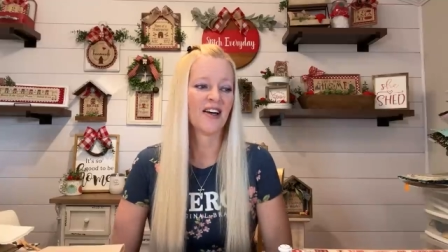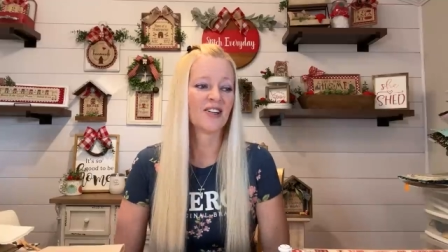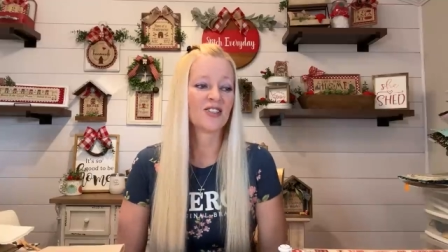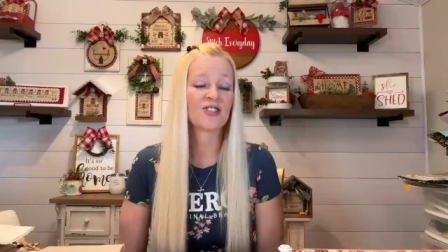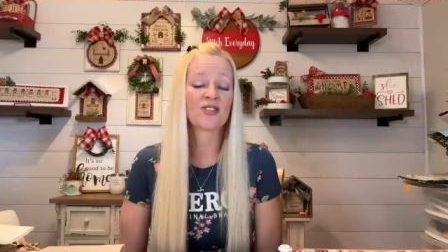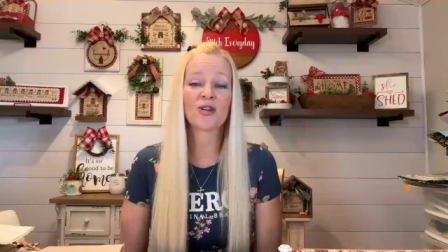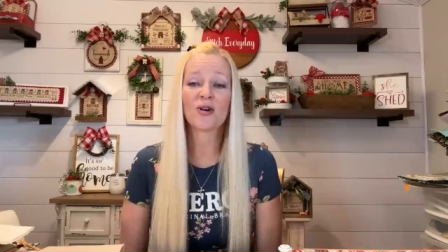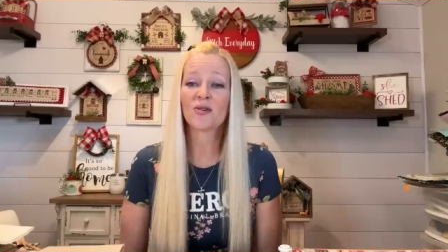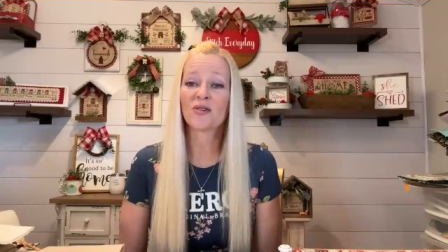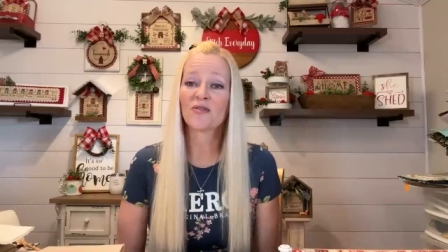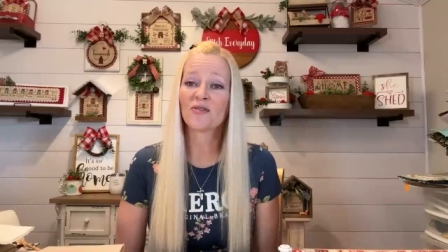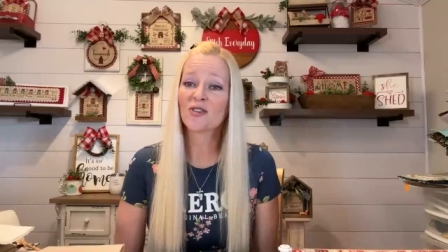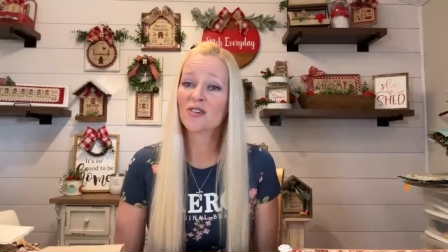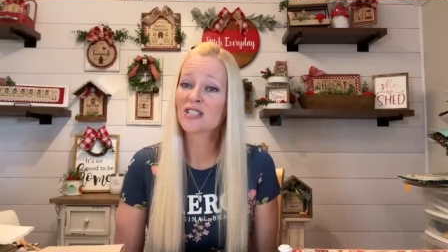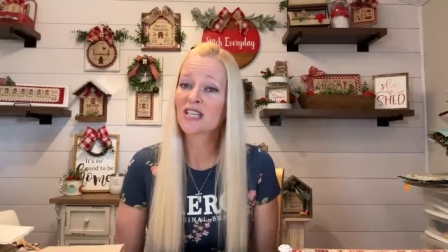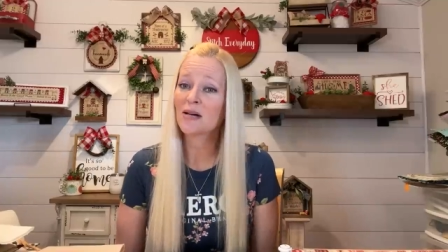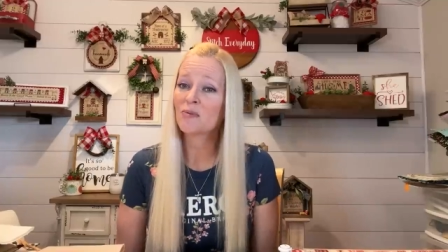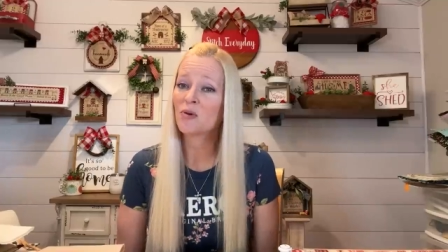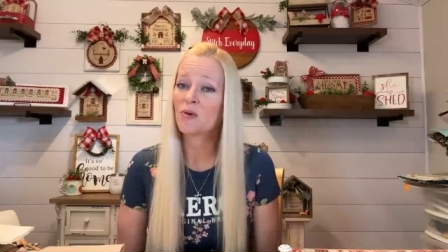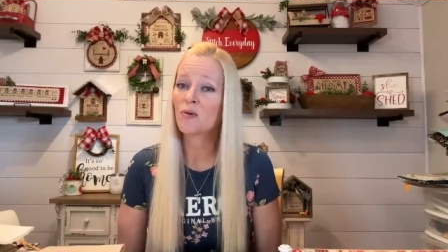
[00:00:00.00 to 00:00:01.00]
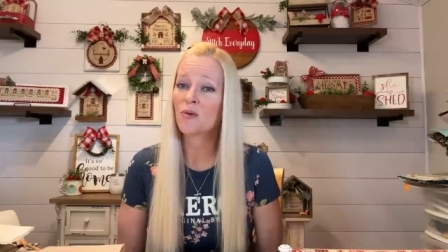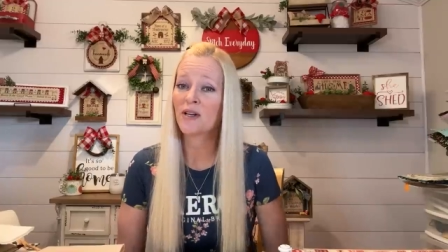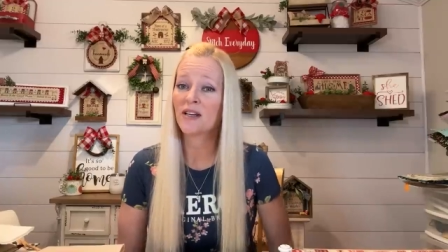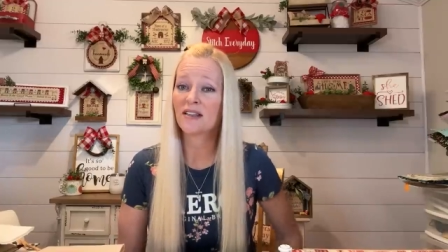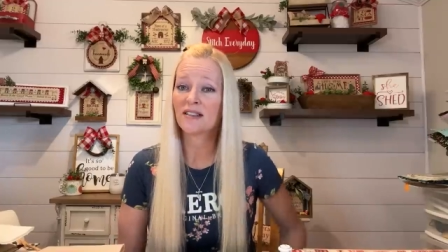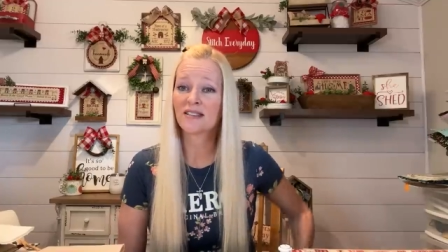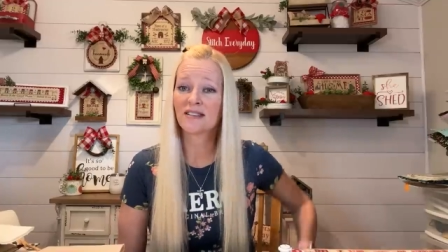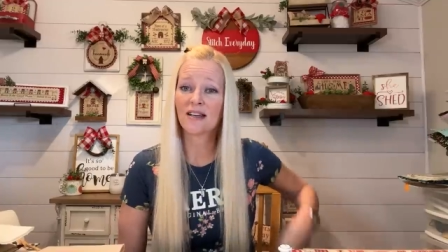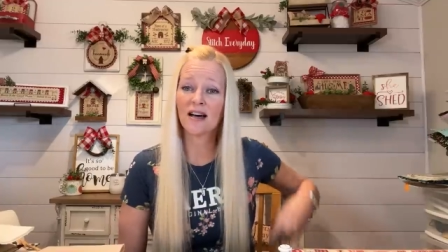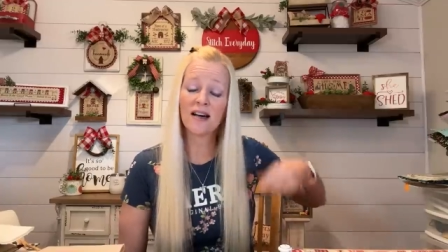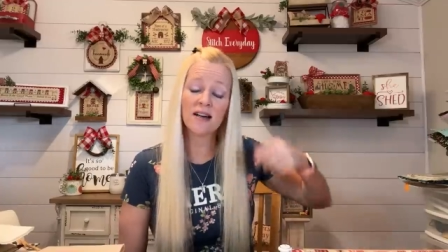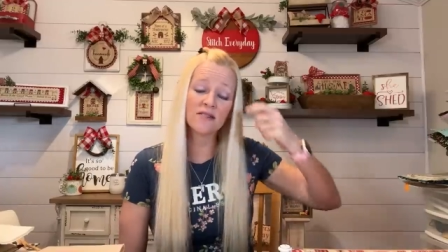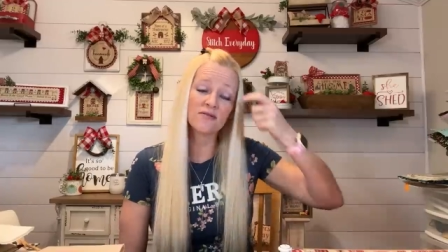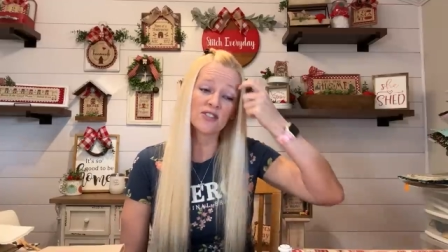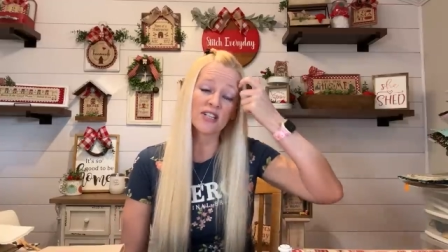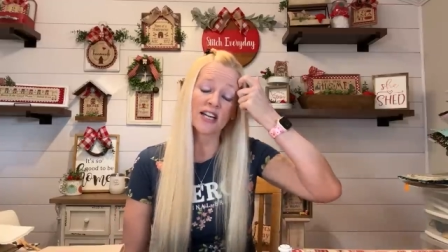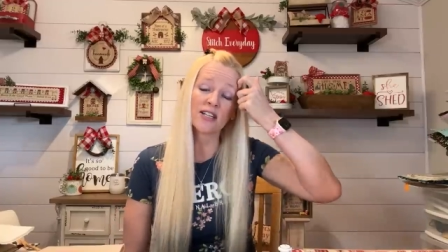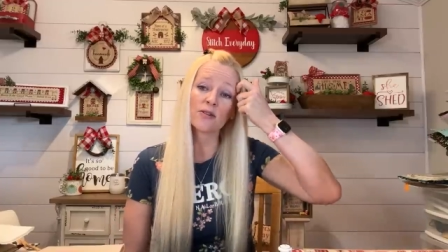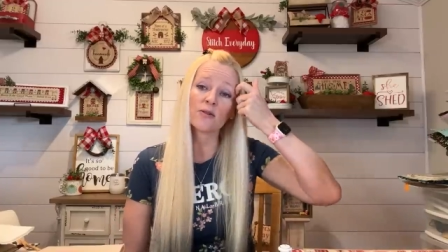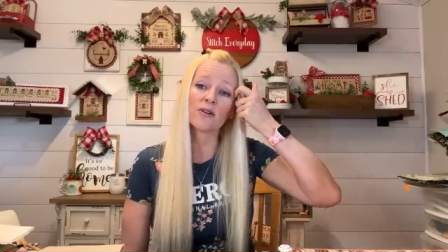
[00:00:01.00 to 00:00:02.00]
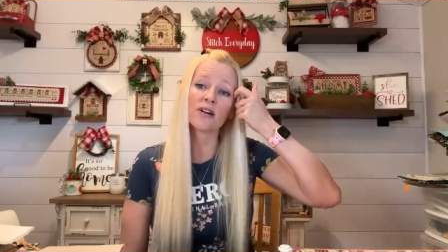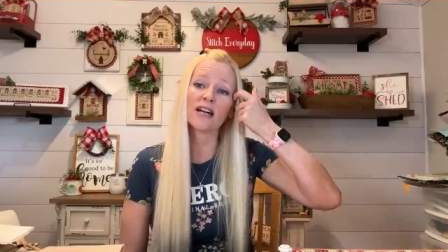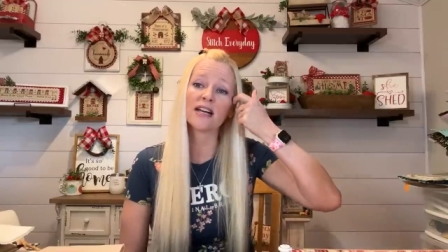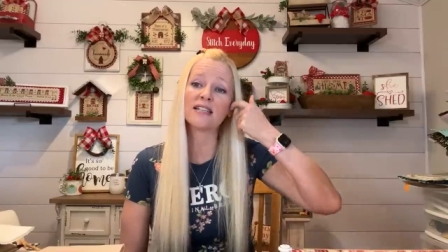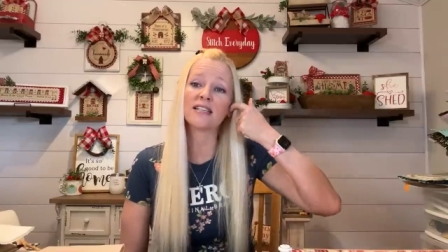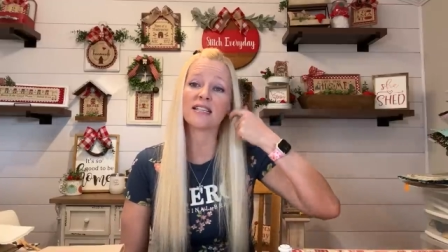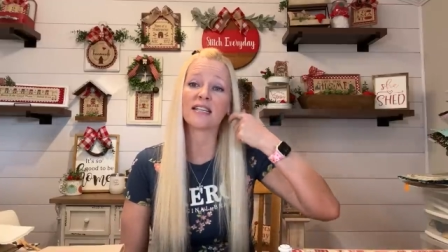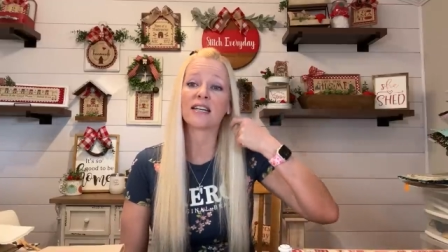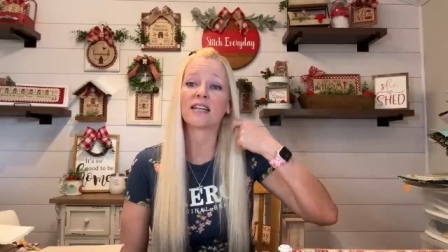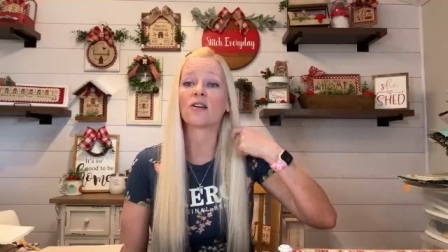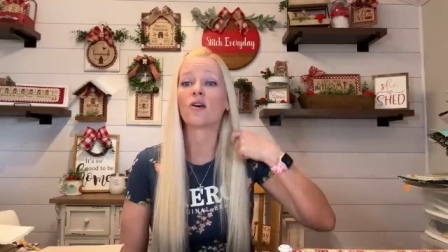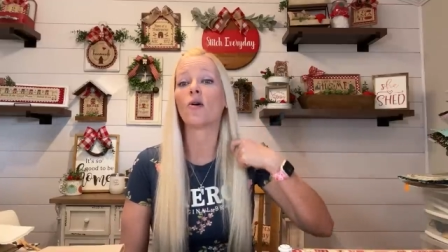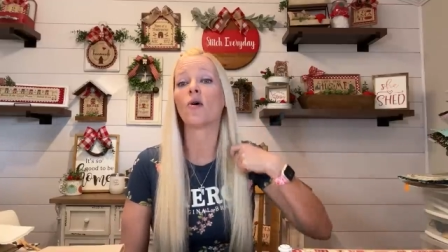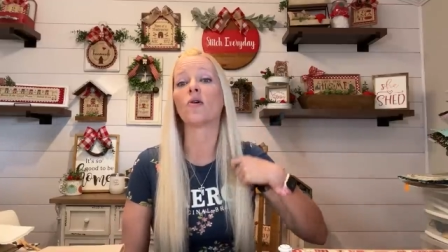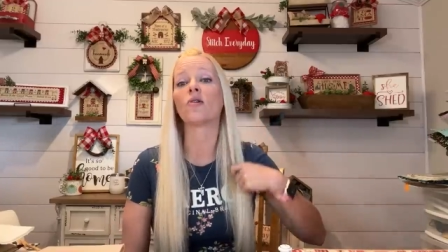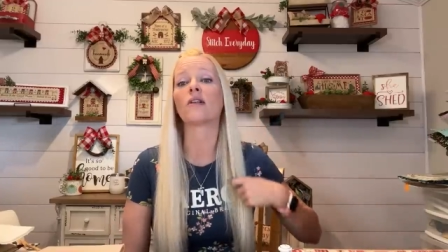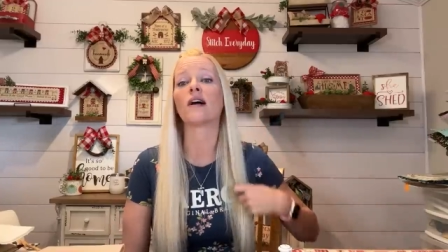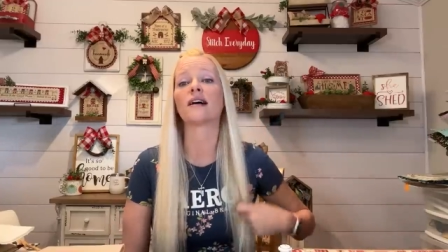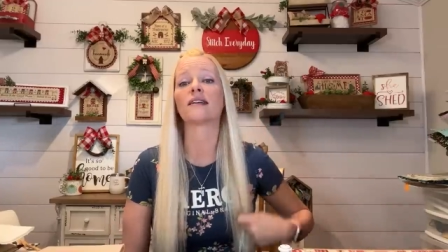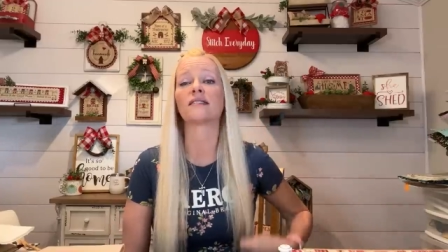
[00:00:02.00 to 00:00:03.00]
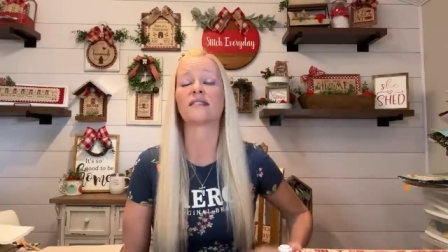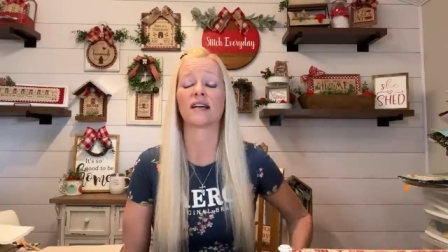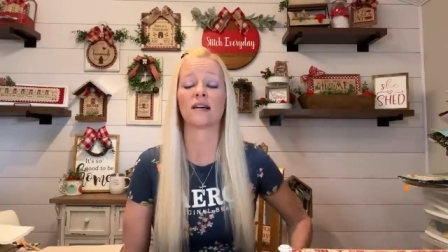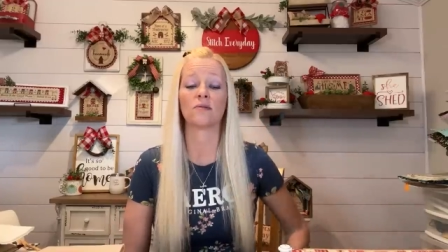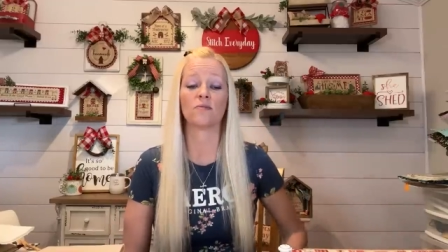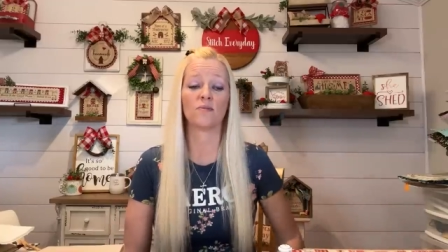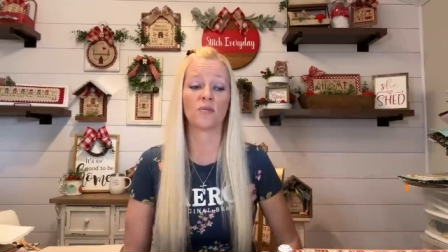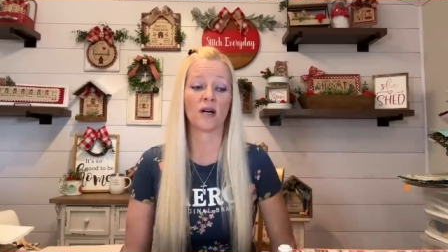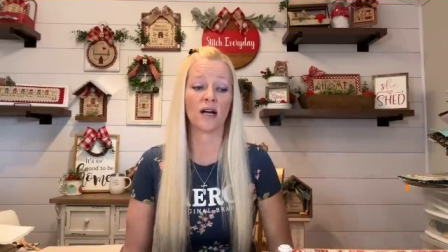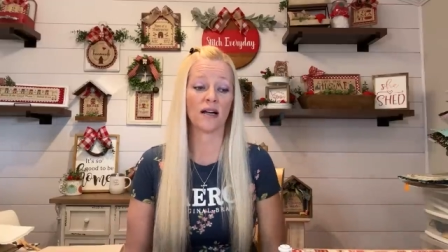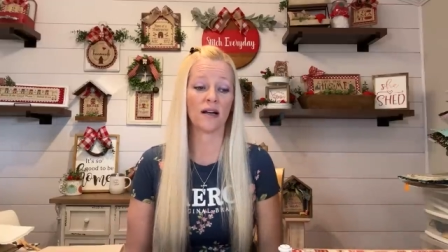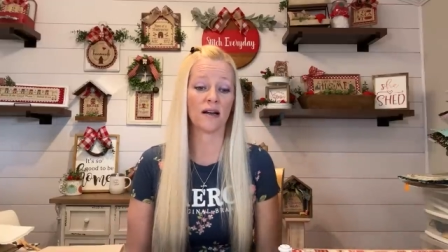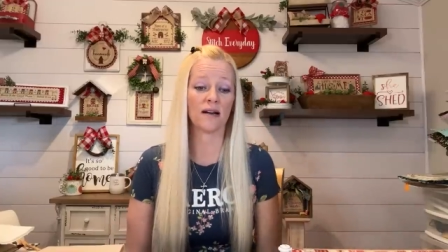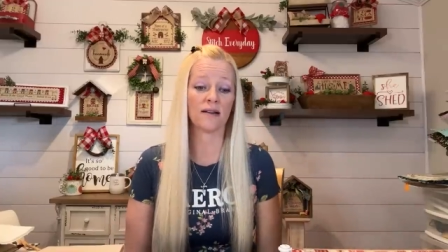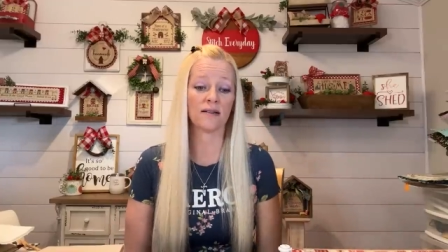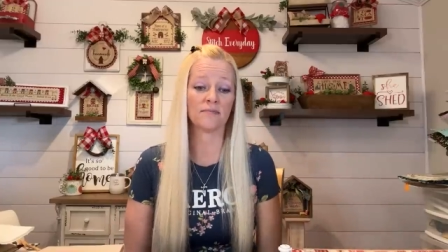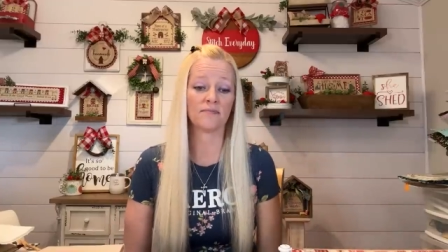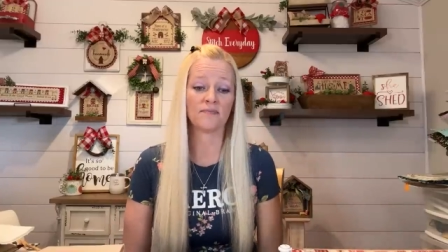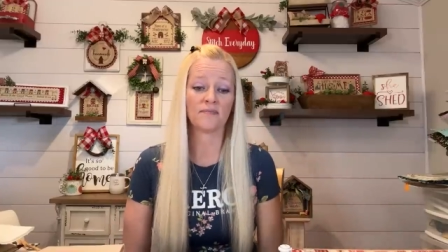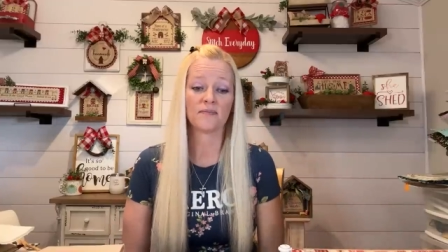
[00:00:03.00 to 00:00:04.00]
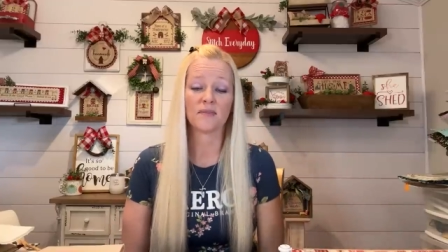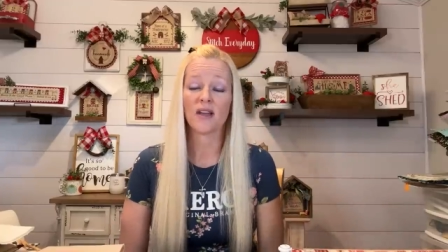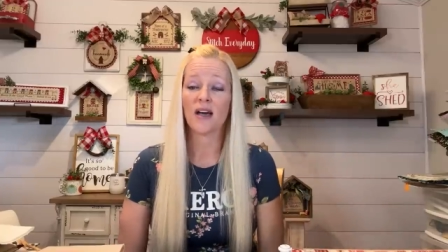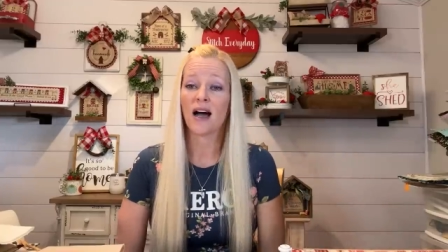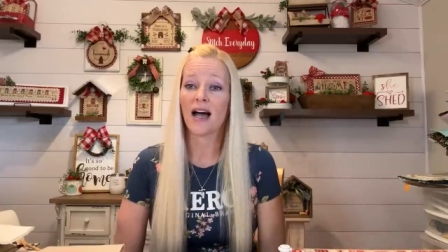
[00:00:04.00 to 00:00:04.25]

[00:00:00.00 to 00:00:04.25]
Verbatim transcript: So the first couple weeks of January, I didn't get a whole lot done, but um,